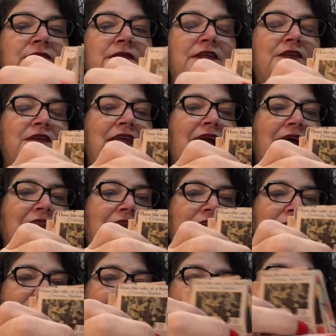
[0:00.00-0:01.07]
Little, yeah,
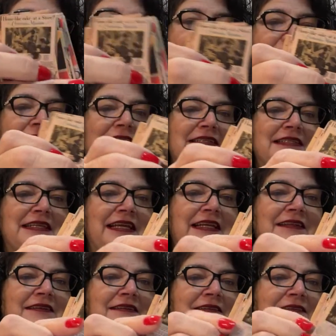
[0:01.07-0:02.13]
little mag
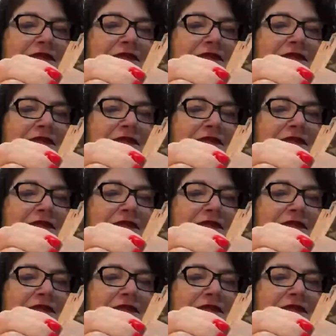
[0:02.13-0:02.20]
magazine